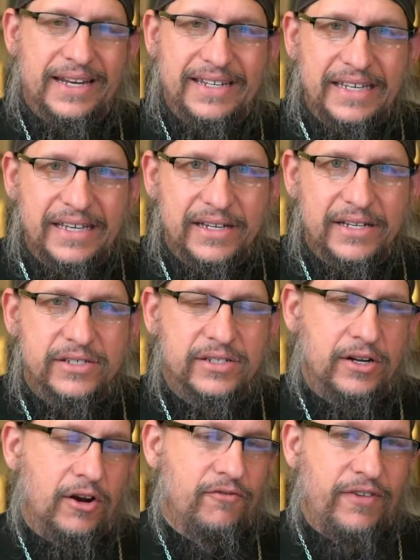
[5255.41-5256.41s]
ideas
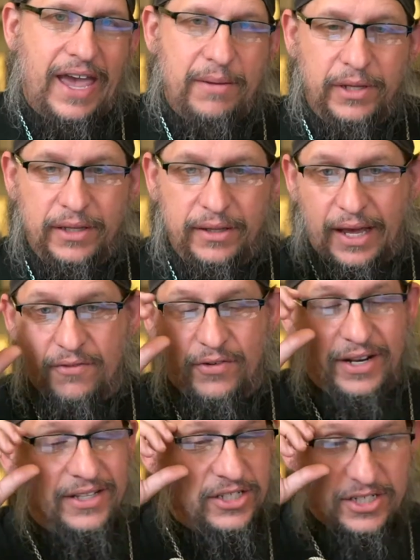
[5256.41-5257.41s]
and our family life
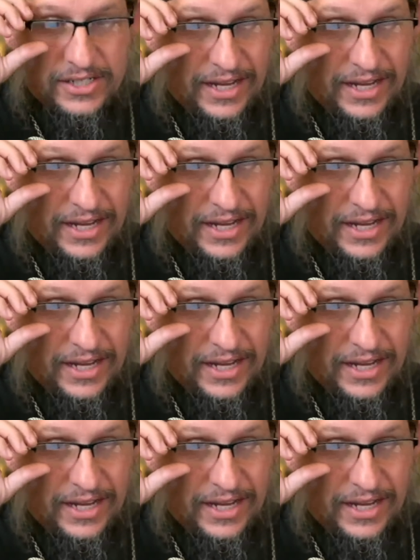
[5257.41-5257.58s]
and it's just